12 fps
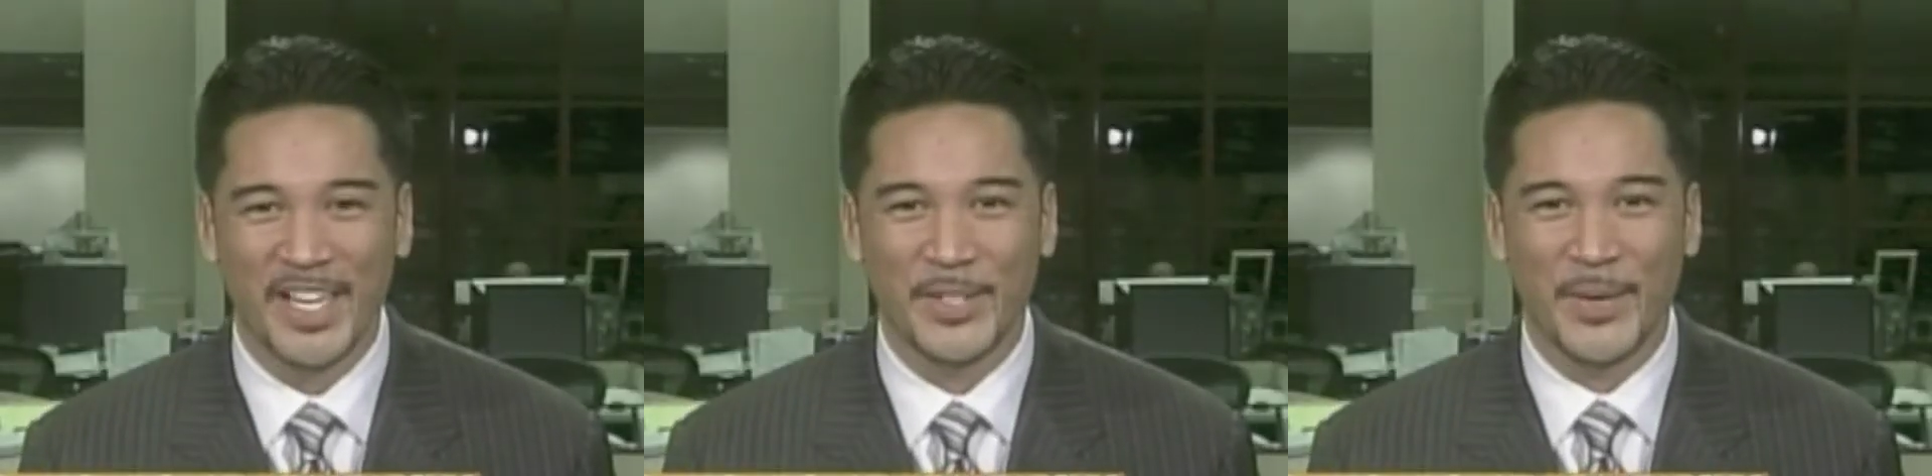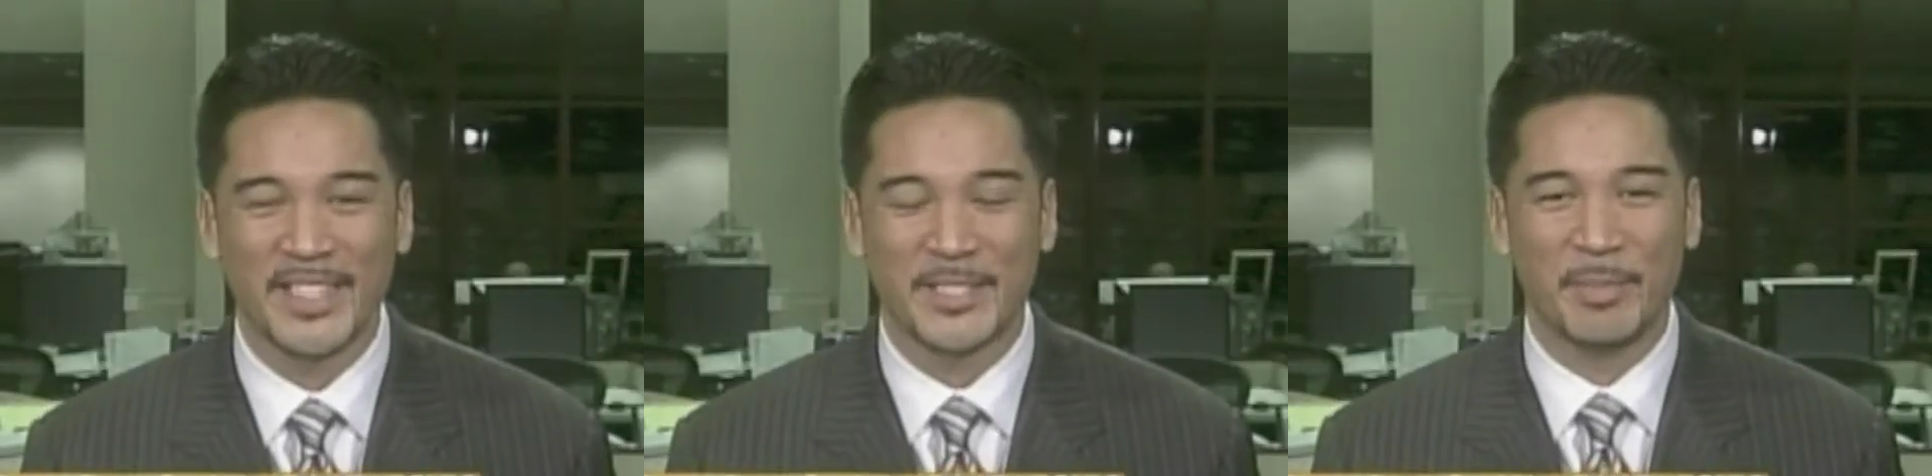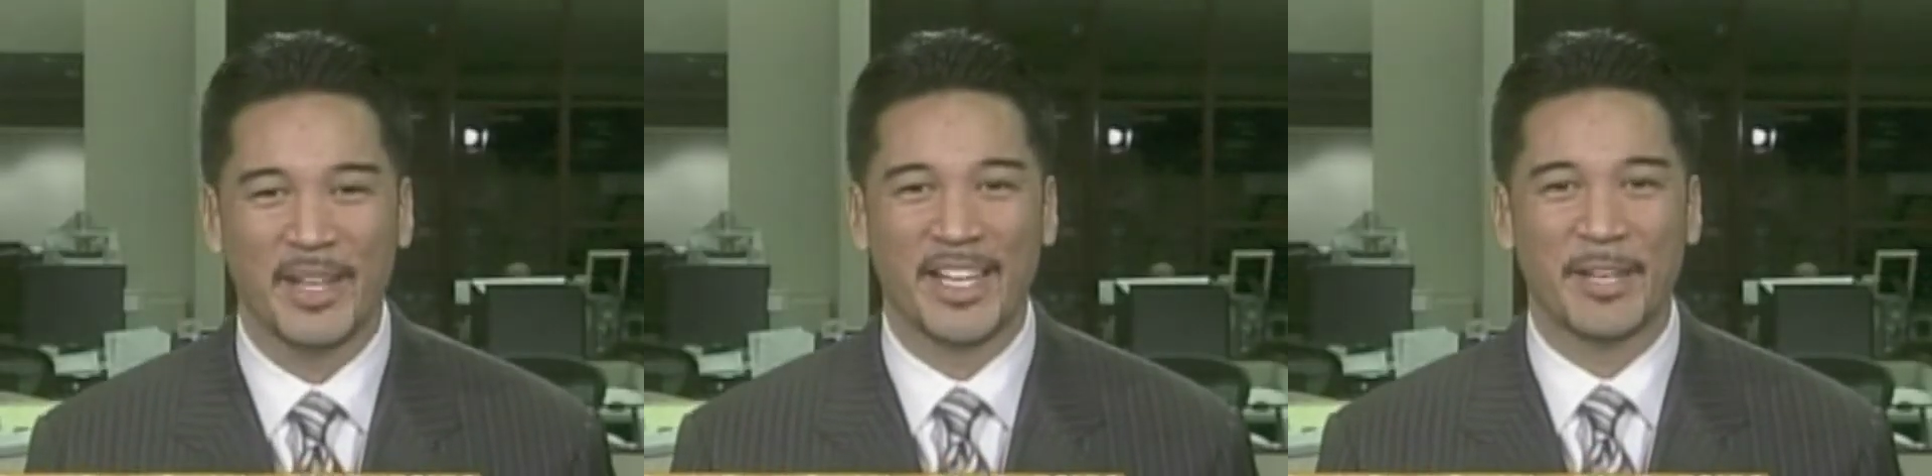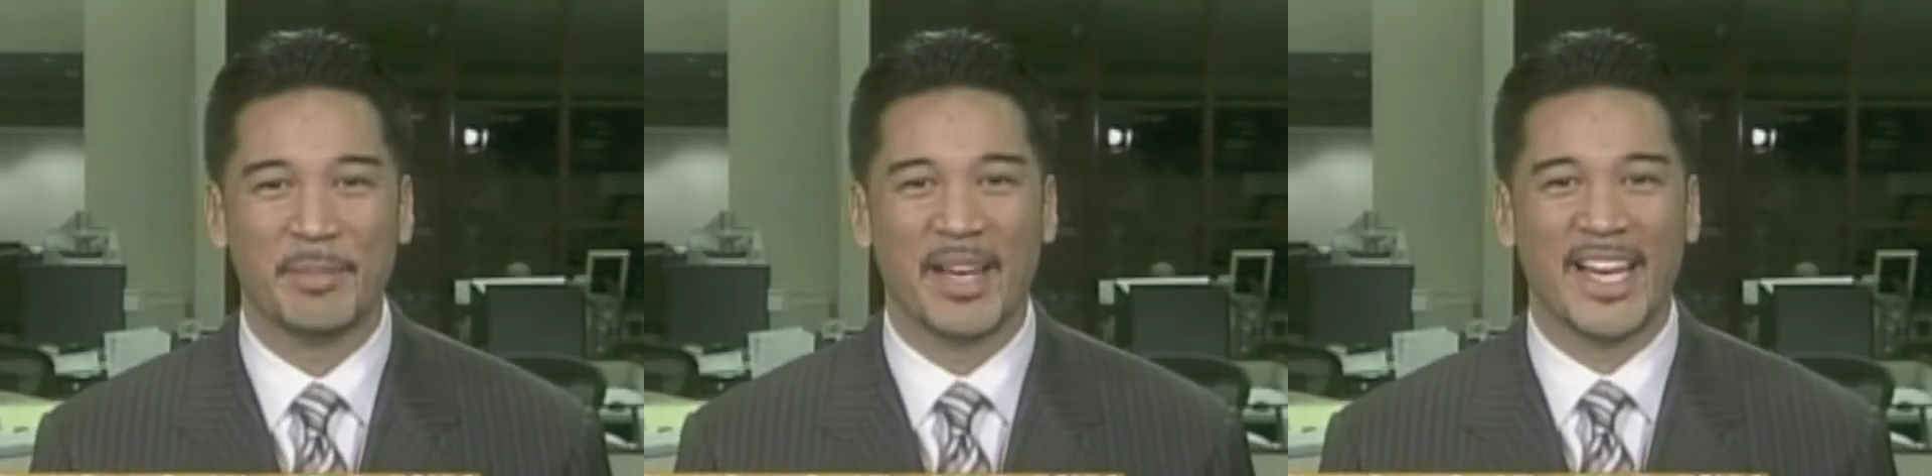Garrard. Great to be
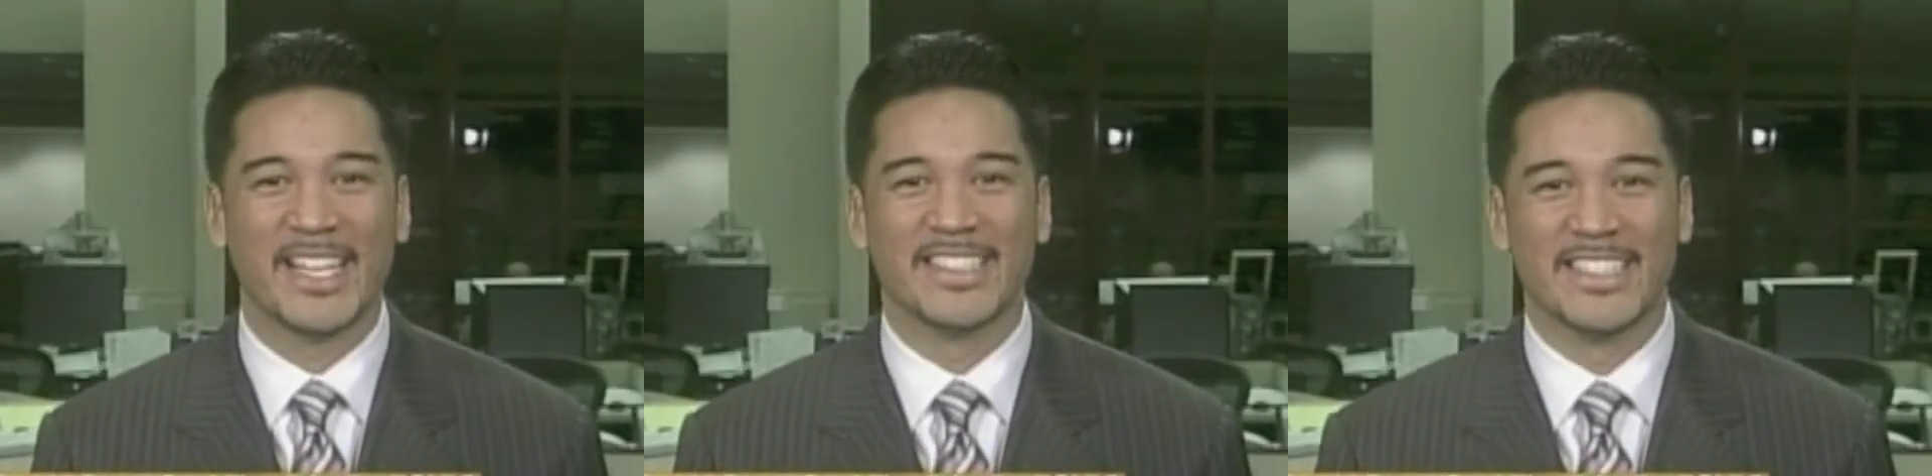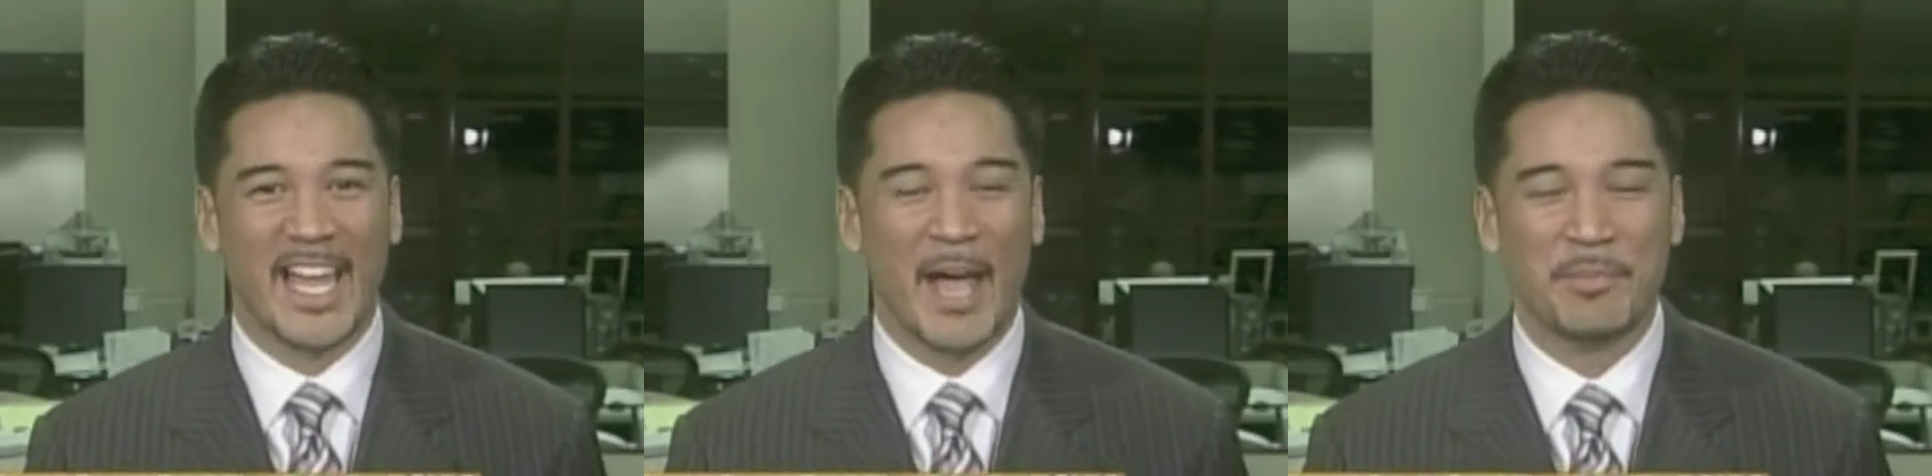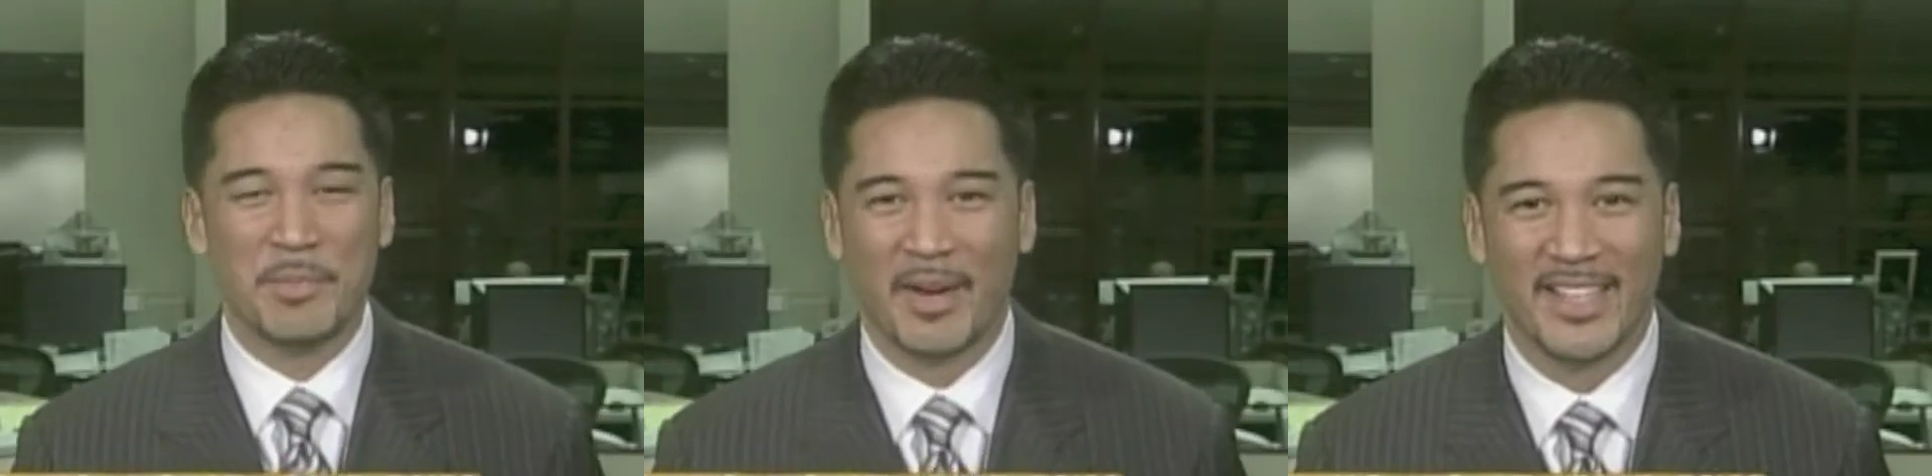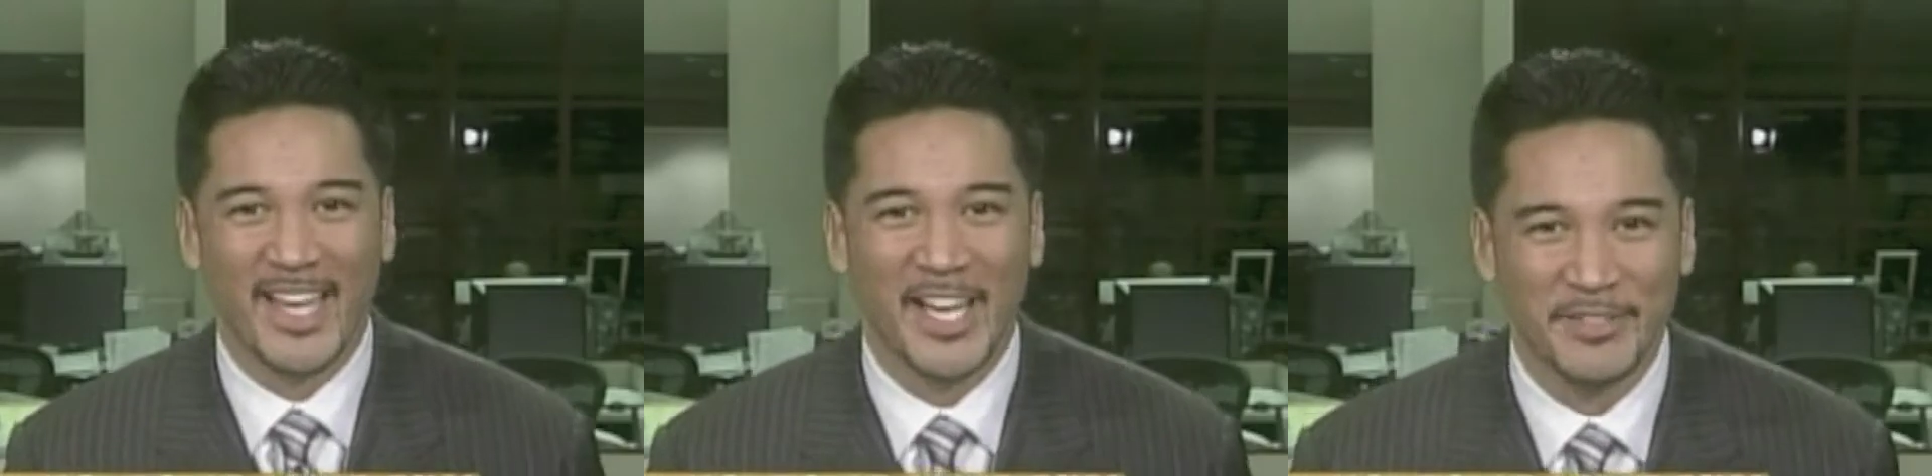here, man. Happy Ex
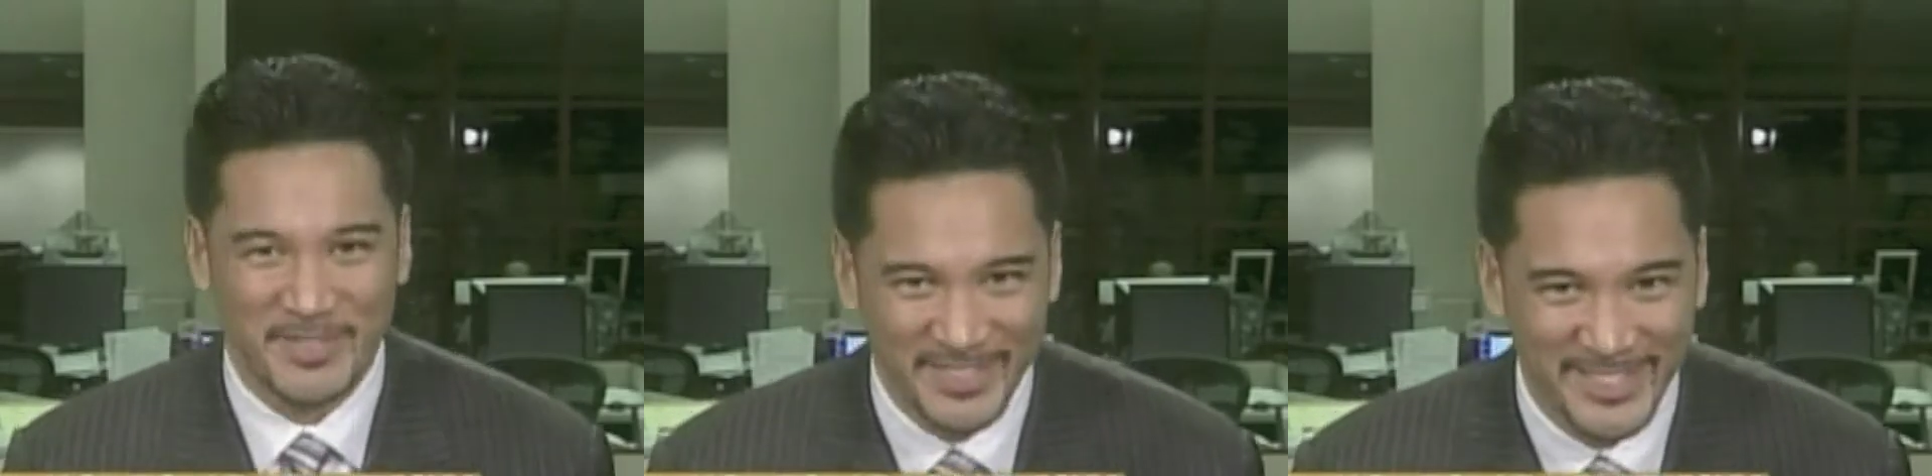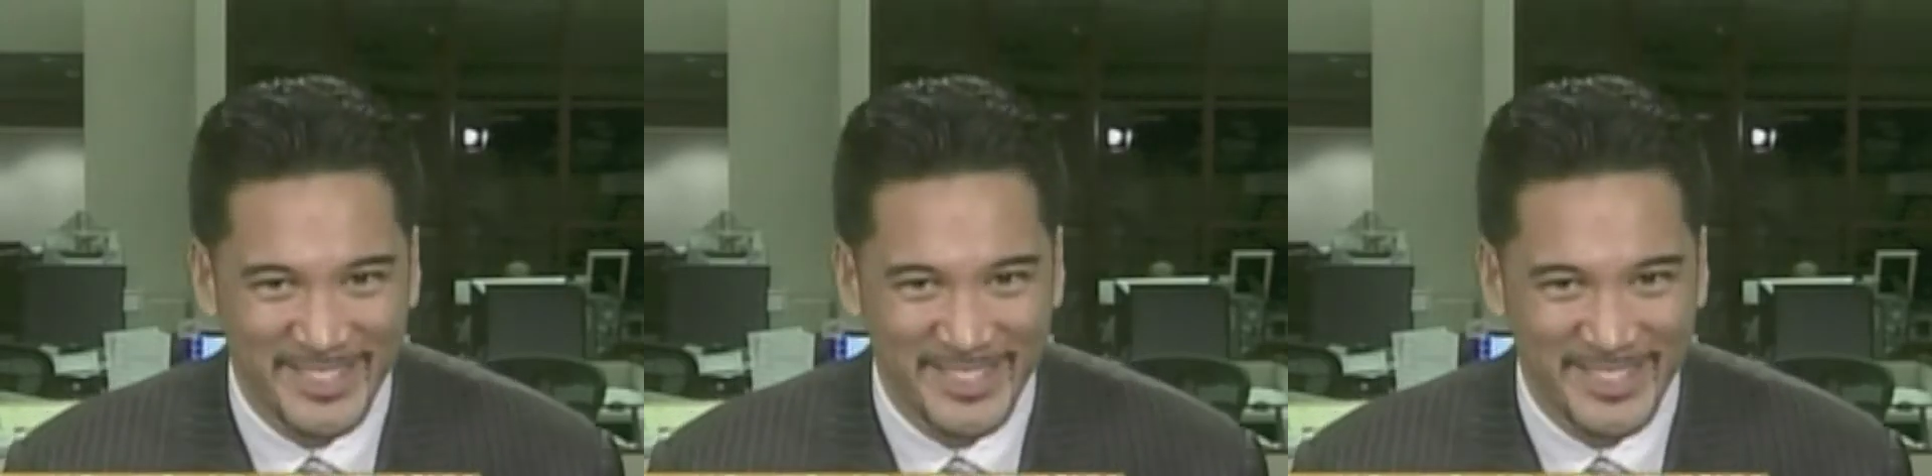Monday.